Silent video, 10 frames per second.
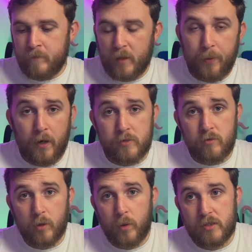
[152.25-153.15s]
the pass through
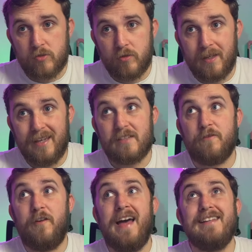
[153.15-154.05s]
the Quest 3 is
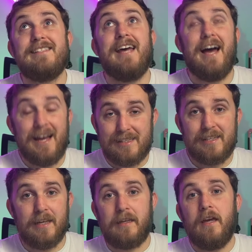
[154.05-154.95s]

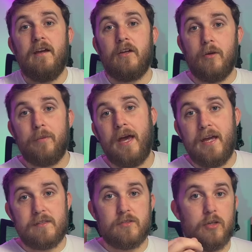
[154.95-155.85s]
fantastic
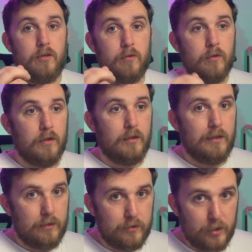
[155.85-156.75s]
compared to
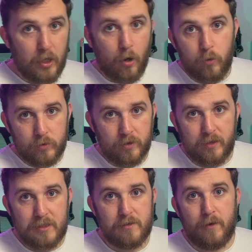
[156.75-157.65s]
the older
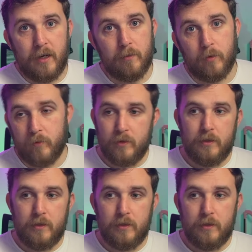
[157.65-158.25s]
things available.